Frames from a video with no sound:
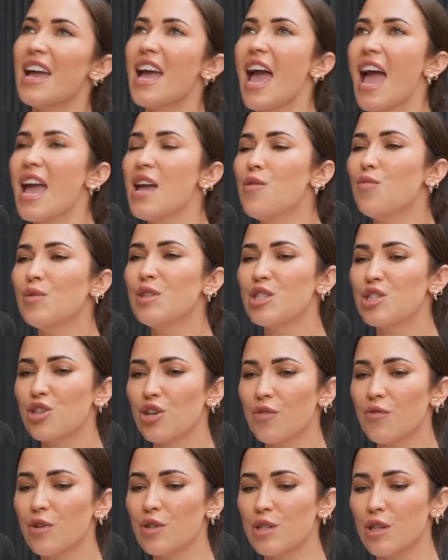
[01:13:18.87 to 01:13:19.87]
I hate when
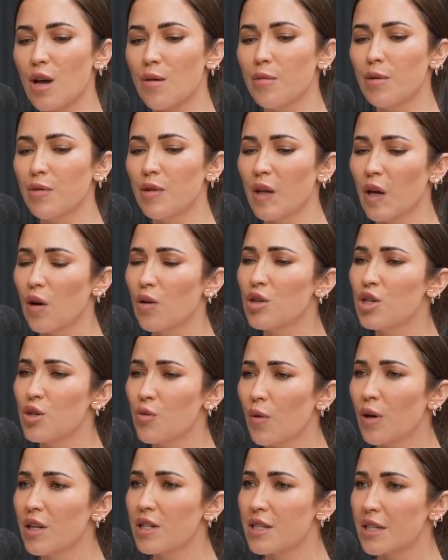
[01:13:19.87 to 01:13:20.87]
servers come in and they go,
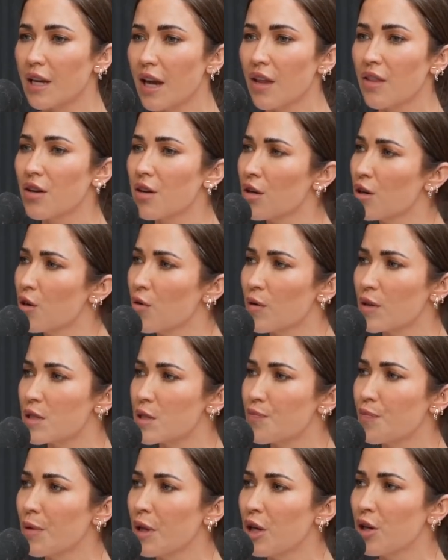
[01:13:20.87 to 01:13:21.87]
do you want it together or do you
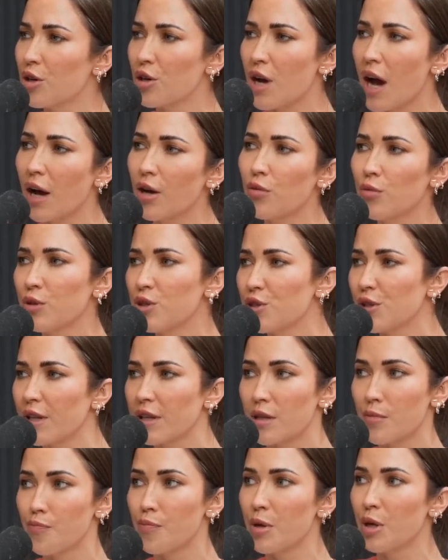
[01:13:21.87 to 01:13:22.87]
want to split or would you
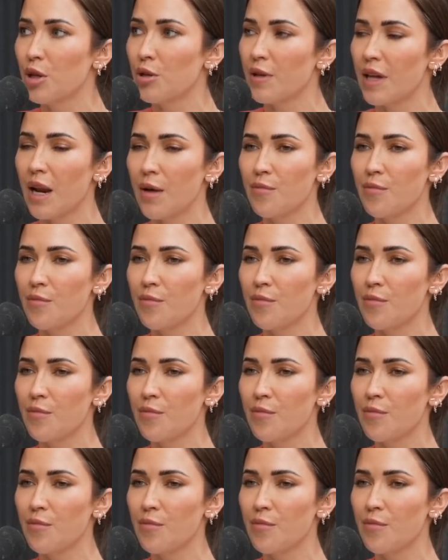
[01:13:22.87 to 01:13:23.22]
like the bill?